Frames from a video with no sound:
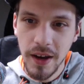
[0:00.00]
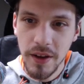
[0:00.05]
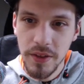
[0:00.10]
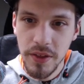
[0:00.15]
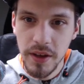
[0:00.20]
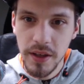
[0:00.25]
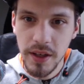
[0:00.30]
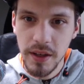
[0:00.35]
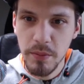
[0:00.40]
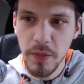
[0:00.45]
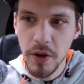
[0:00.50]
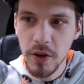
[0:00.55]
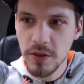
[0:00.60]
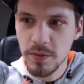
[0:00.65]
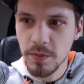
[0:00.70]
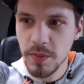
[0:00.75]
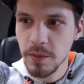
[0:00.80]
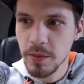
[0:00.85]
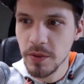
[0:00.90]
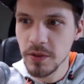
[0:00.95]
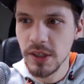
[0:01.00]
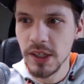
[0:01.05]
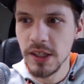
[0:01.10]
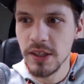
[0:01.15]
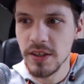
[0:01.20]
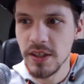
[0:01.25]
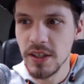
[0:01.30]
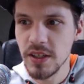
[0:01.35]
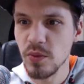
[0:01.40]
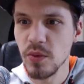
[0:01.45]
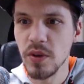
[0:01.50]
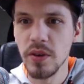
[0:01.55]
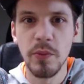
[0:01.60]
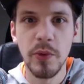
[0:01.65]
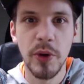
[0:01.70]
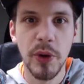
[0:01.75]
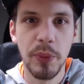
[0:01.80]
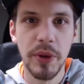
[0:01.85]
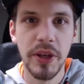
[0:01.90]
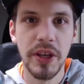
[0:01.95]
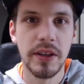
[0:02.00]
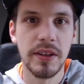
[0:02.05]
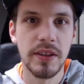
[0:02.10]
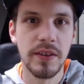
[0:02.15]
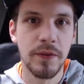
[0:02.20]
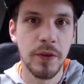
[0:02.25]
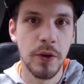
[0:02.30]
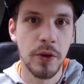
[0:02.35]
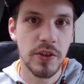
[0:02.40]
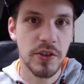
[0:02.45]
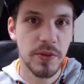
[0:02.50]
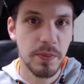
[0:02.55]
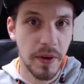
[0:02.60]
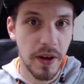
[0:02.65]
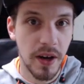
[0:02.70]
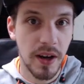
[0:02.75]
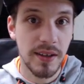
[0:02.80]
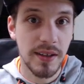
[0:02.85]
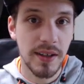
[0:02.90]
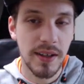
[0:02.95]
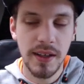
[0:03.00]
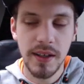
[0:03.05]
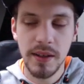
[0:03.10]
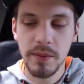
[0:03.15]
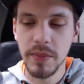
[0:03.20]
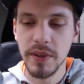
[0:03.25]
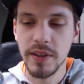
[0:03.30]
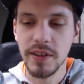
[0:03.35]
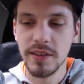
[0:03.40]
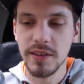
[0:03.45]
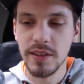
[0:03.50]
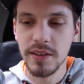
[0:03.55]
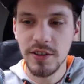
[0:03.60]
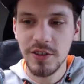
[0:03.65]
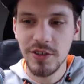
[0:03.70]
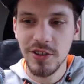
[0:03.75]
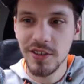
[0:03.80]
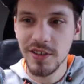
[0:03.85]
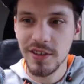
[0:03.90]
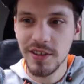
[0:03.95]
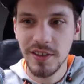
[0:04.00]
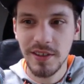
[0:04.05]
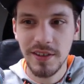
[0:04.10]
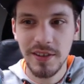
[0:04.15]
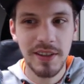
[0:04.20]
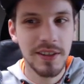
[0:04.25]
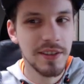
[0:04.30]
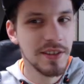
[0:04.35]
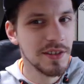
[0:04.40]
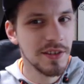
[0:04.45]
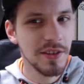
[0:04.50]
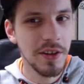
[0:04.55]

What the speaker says: I think in most people's list, this one will be at the first spot. Because it's just, it's